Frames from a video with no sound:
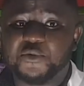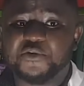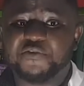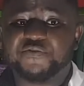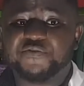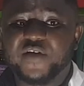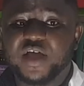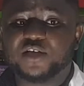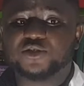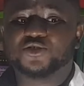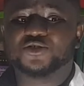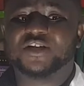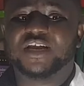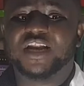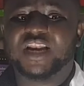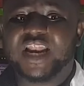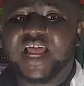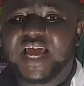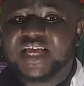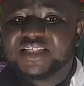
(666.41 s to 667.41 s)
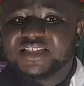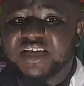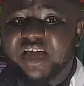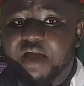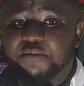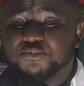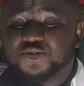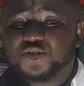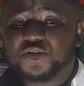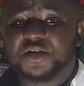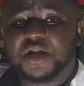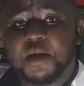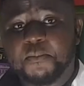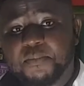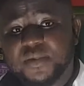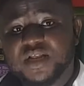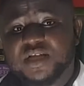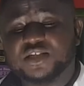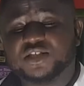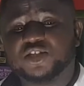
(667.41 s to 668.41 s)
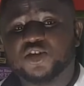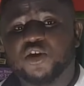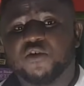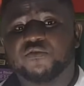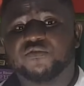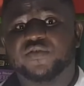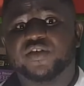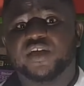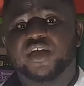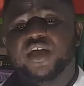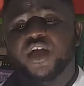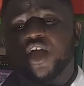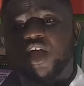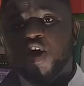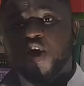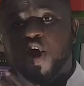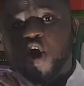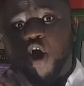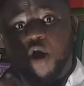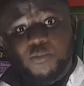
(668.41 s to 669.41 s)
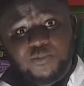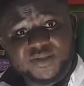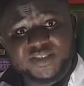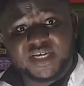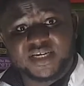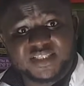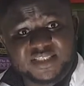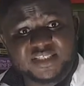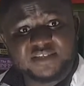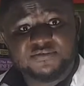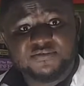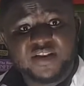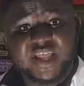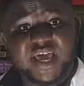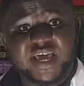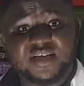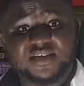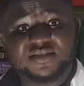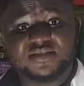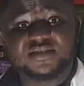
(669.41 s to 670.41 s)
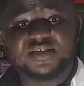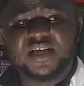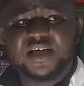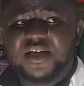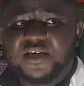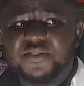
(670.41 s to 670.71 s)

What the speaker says: refers to the light capturing ability of the objective lens,